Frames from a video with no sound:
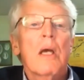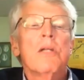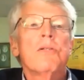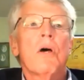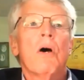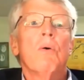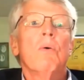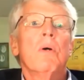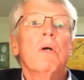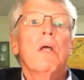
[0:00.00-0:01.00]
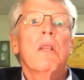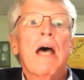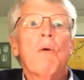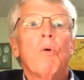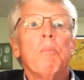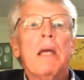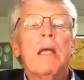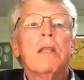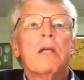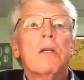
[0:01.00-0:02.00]
And so that will
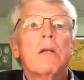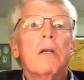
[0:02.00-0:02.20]
be the